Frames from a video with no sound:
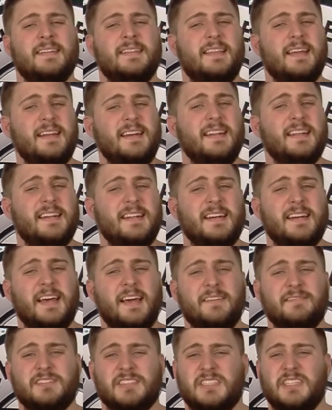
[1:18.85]
they didn't
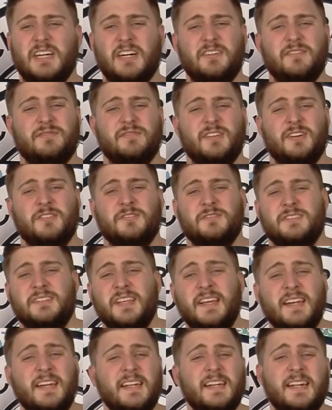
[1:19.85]
have cell phones,
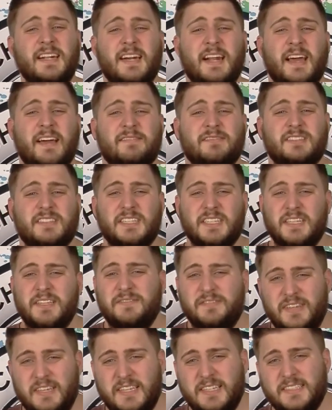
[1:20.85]
they didn't have
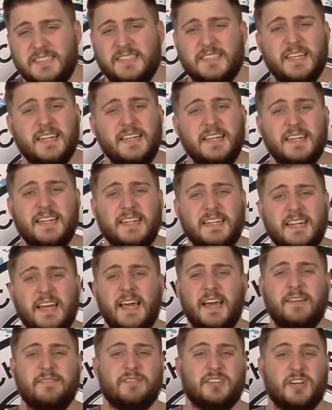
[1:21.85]
TVs, they didn't
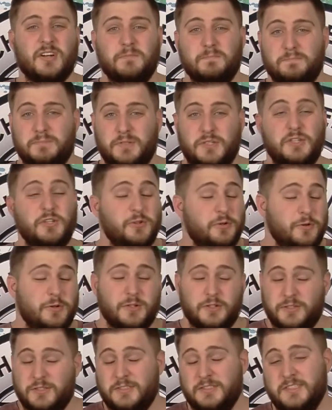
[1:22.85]
have
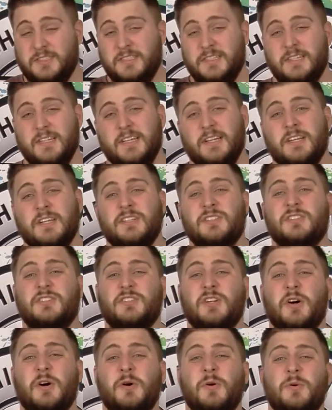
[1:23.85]
computers.
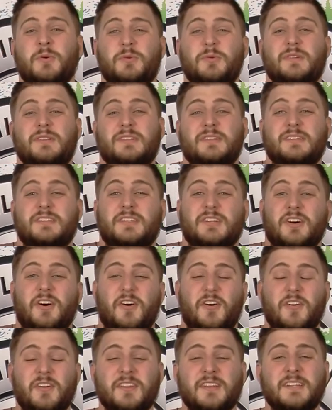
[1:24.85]
So to
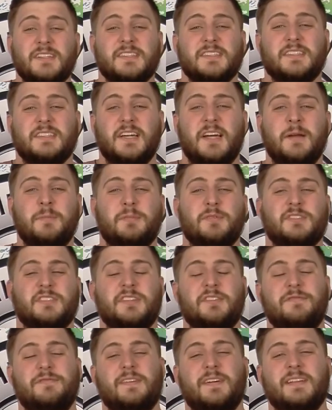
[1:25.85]
all the disciples,
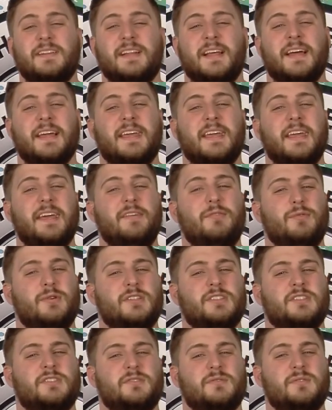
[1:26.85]
it felt like it
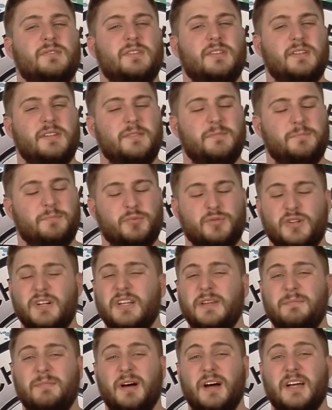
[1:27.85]
was
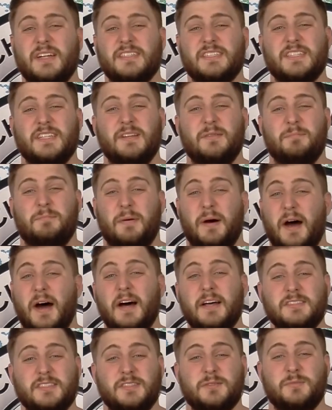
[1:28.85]
pretty much
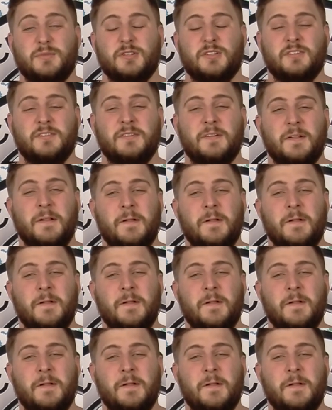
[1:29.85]
impossible.